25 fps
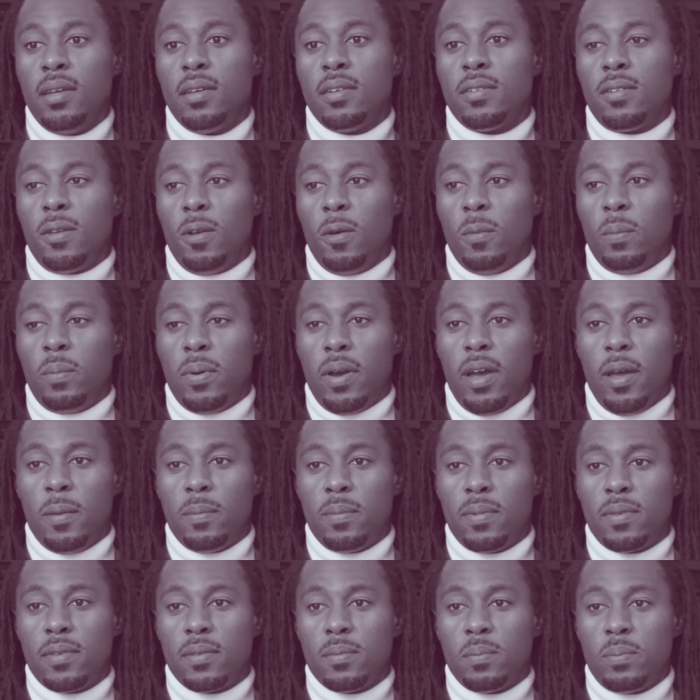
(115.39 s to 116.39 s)
So
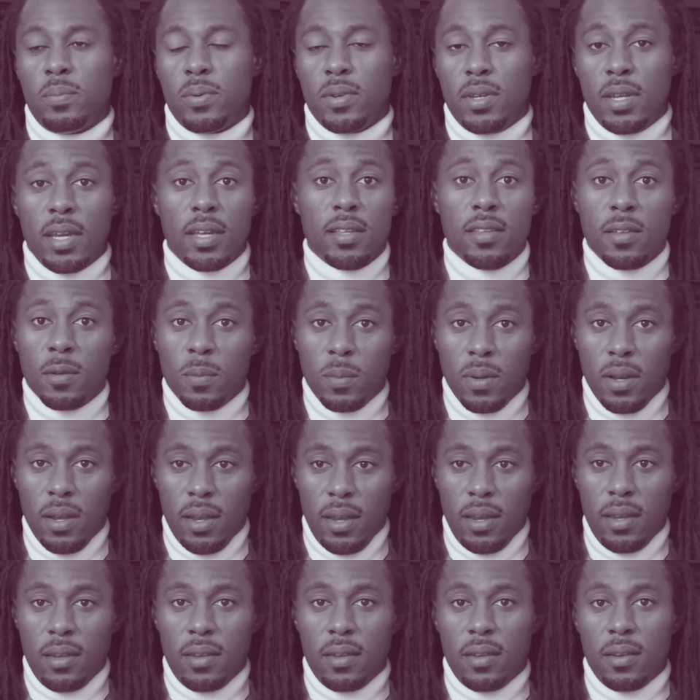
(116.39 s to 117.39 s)
perhaps
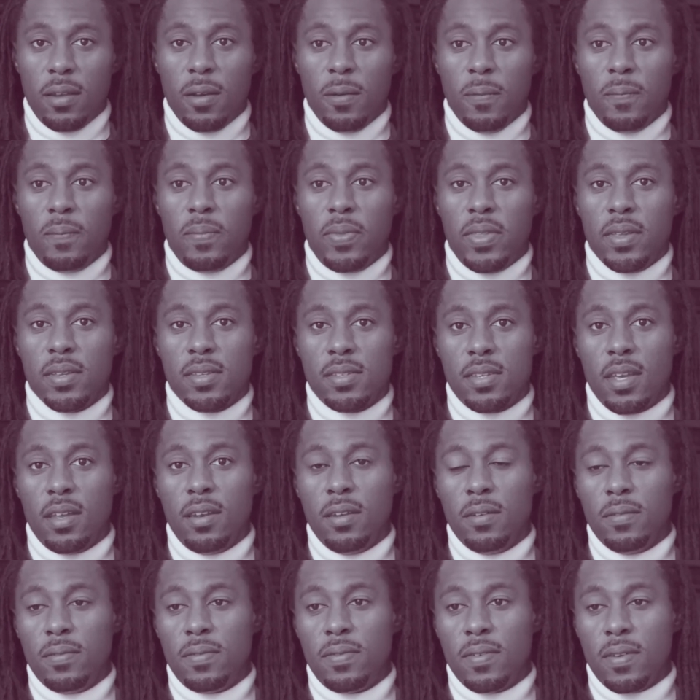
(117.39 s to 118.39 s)
predictably, the
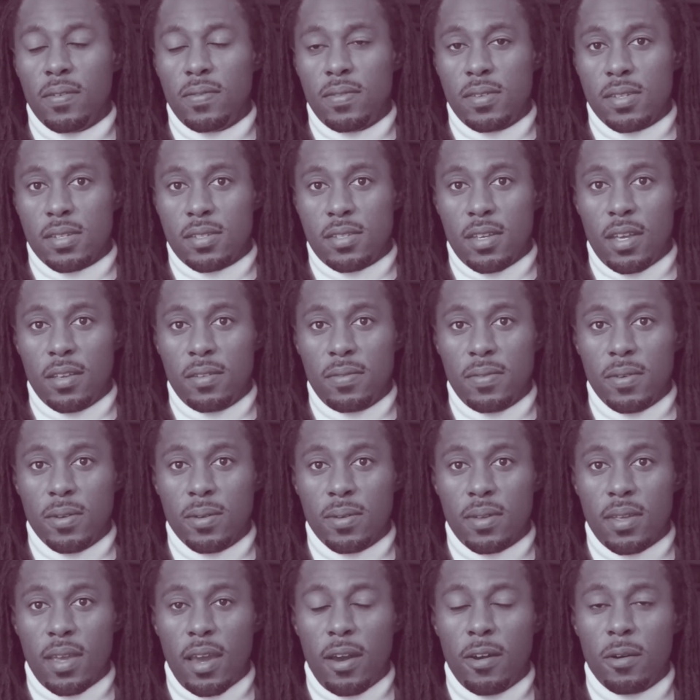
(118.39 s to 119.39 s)
son of
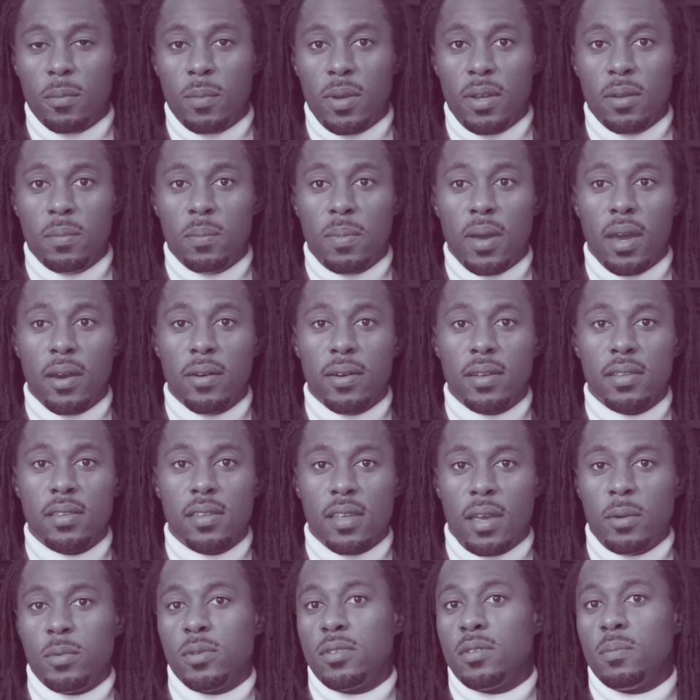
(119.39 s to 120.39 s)
successful Caribbean
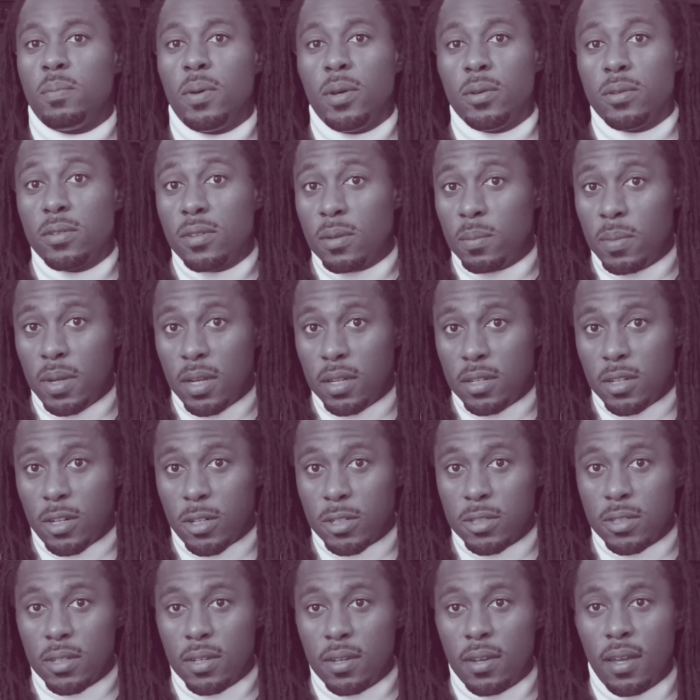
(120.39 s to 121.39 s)
parents, I was supposed to be a
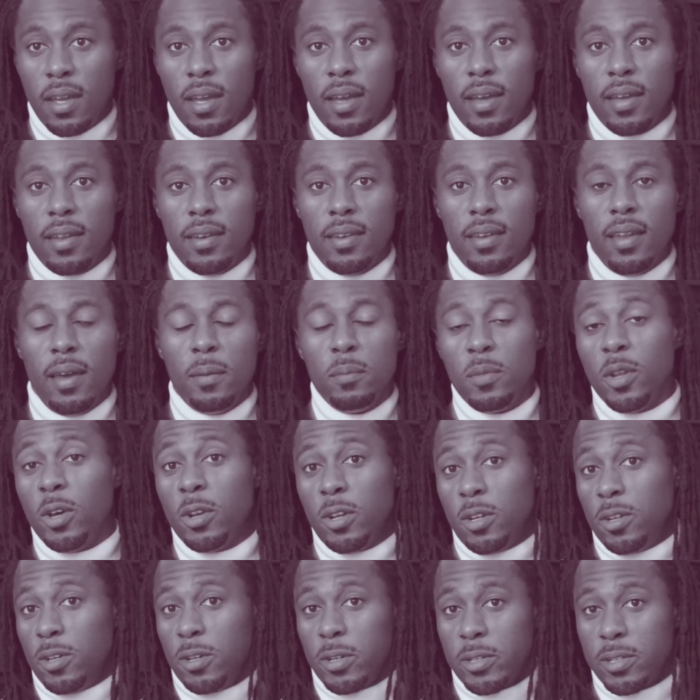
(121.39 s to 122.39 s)
doctor, and I'm
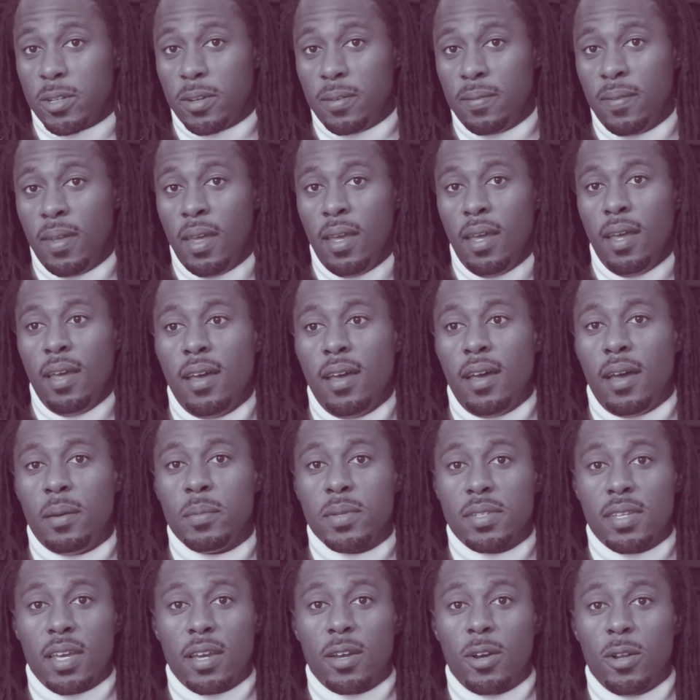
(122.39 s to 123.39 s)
not a doctor.
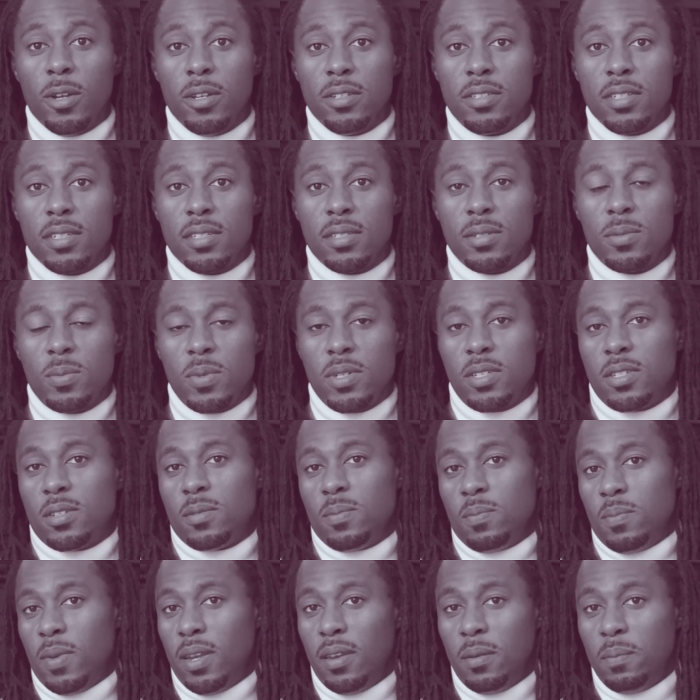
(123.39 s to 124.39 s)
I'm a psychologist,
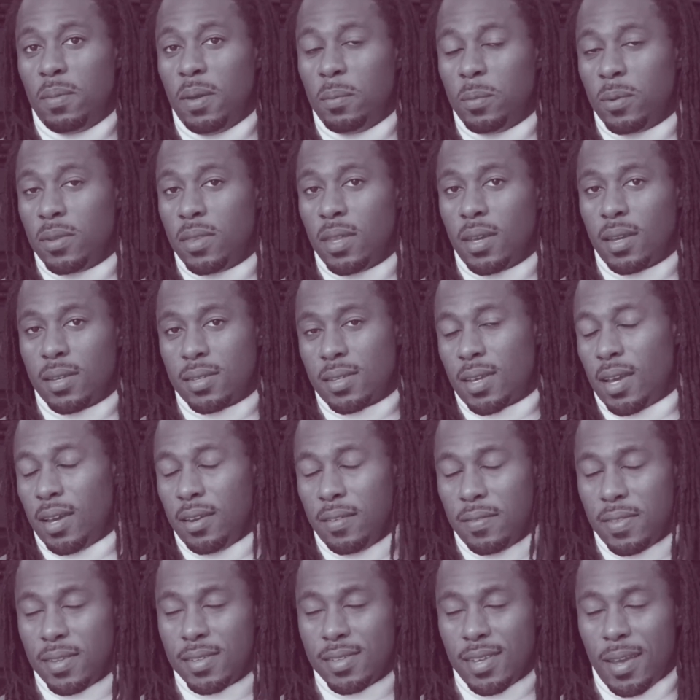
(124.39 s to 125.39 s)
which many people think is
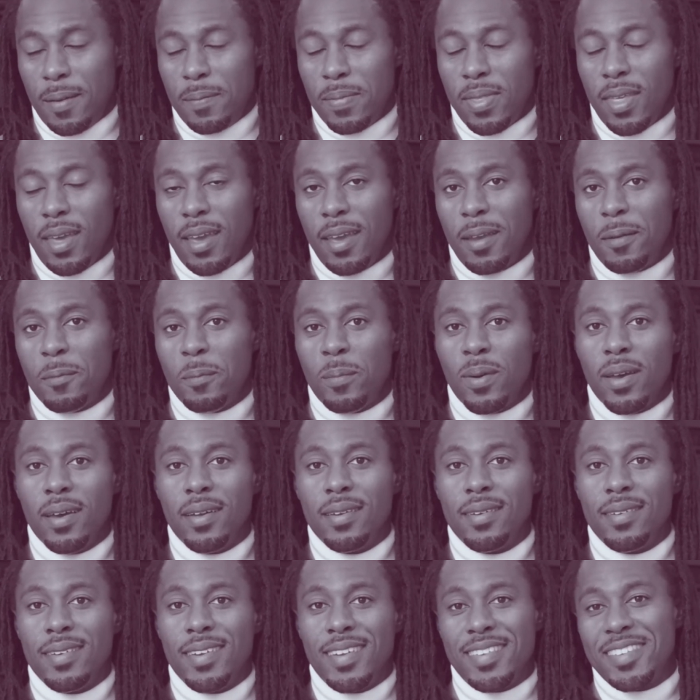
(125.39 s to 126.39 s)
kind of the same thing,
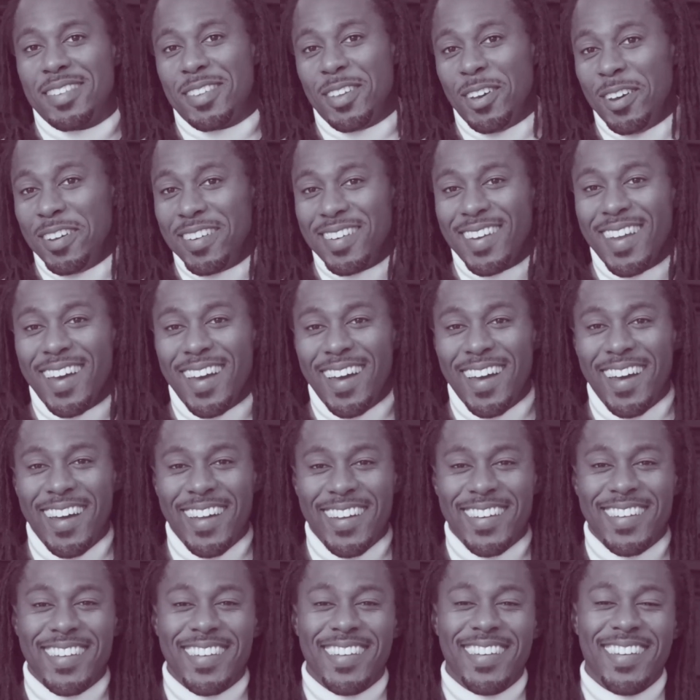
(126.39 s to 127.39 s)
but it's not.
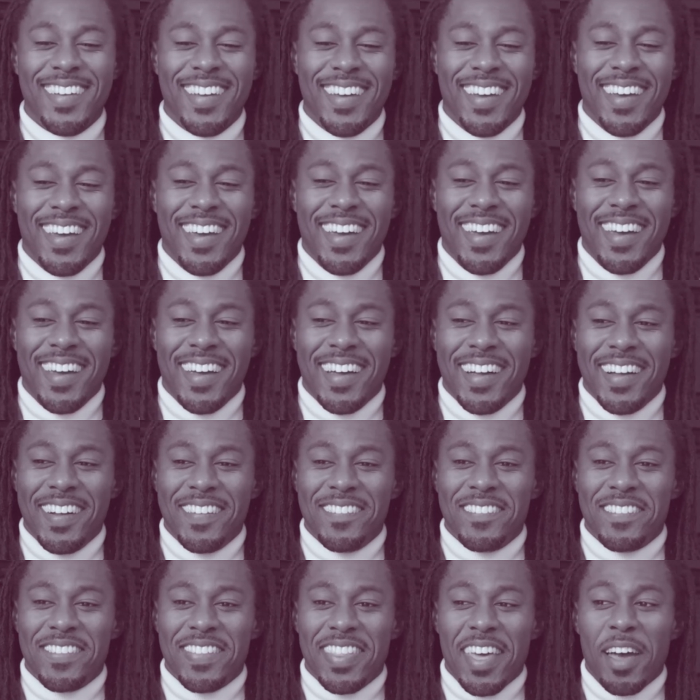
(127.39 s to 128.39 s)

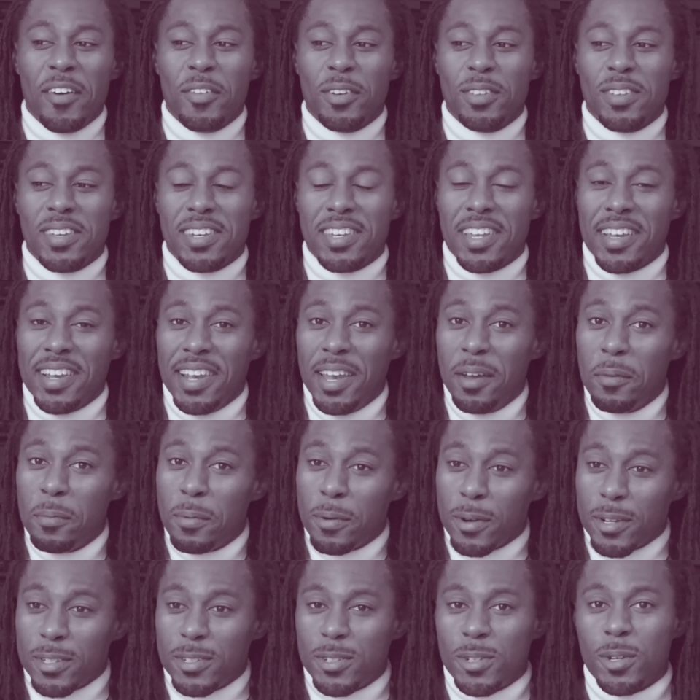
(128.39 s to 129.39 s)
And that was a
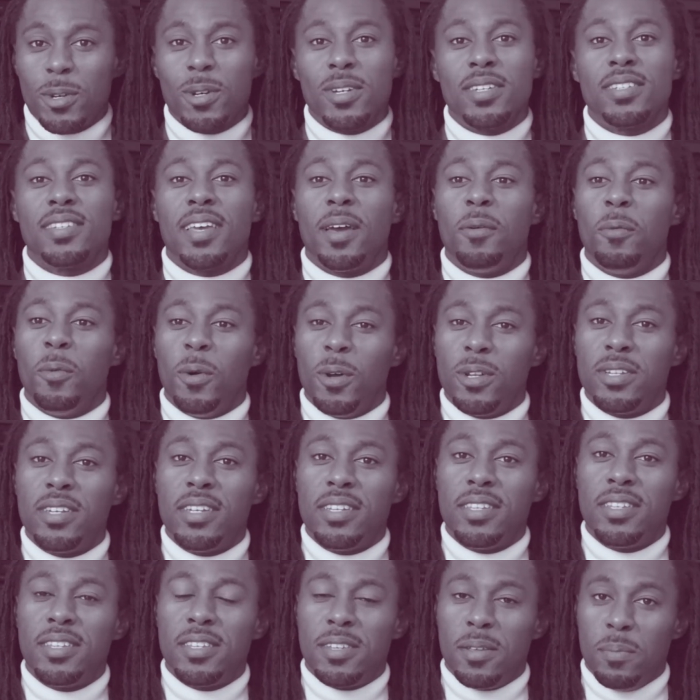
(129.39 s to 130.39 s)
deliberate choice. I
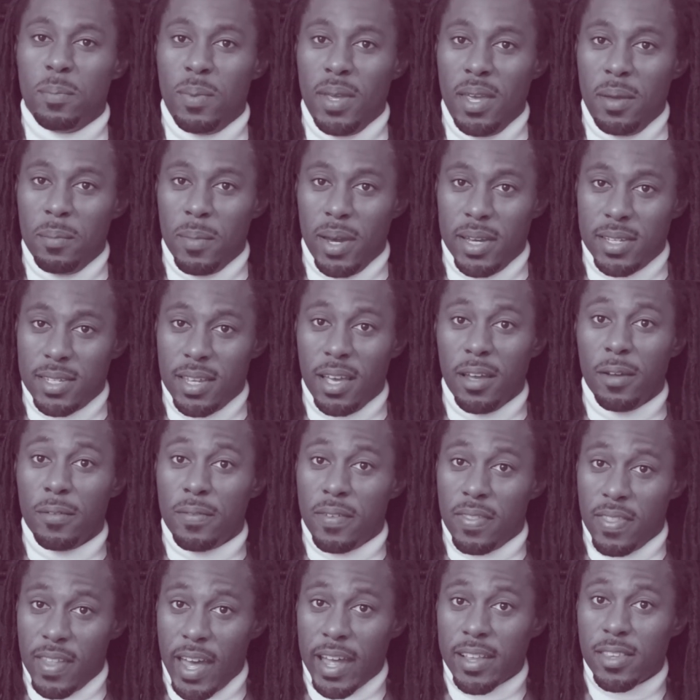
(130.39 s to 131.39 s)
wanted to be
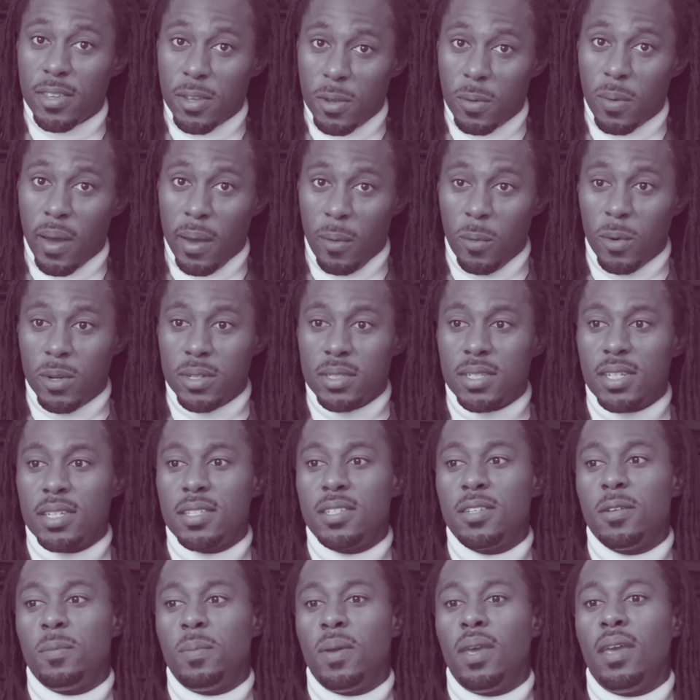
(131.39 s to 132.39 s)
myself, and that's who I
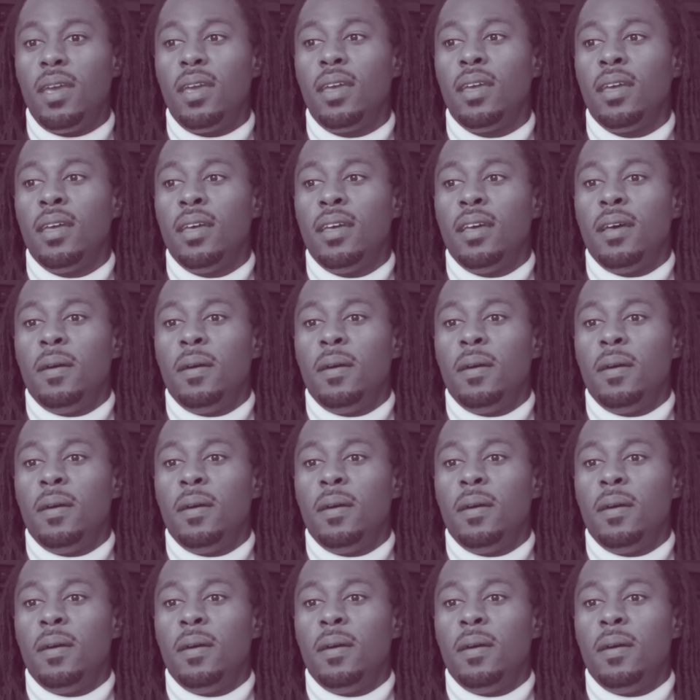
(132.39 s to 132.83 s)
wanted to be.